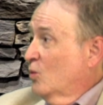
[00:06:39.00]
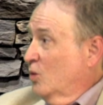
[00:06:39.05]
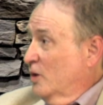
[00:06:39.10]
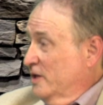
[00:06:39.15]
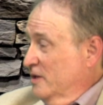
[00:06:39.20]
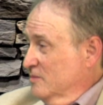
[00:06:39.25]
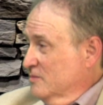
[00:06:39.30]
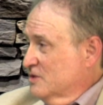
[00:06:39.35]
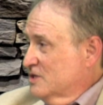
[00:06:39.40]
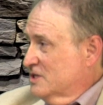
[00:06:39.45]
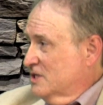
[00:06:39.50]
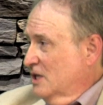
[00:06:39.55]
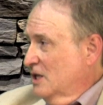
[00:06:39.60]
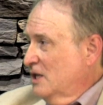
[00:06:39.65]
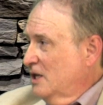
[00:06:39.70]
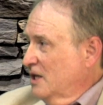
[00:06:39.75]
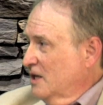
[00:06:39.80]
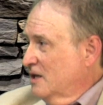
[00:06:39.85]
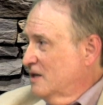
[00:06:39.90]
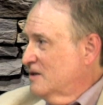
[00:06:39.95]
William
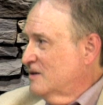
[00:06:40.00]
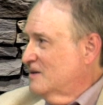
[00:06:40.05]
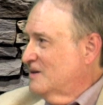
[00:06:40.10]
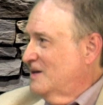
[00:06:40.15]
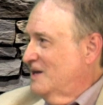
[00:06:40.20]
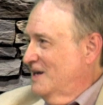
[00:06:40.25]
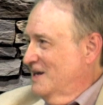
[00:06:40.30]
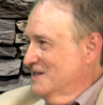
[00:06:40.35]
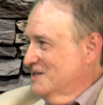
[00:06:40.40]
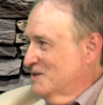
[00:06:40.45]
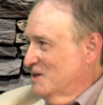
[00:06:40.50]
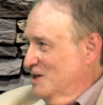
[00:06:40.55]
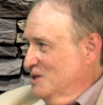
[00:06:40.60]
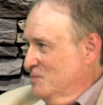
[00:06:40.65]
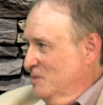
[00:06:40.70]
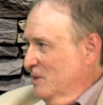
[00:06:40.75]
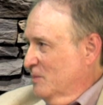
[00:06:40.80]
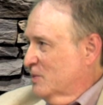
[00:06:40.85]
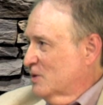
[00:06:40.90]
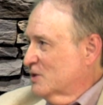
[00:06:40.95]
Seelig is
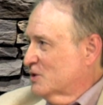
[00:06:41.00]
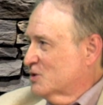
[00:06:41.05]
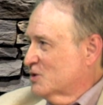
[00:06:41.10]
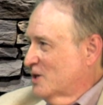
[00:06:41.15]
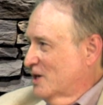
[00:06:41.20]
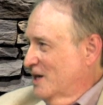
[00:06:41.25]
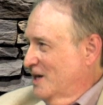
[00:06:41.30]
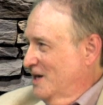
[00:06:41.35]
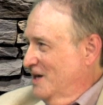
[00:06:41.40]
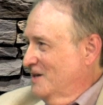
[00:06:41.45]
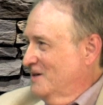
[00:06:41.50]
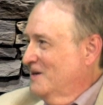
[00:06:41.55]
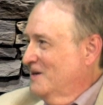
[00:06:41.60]
being portrayed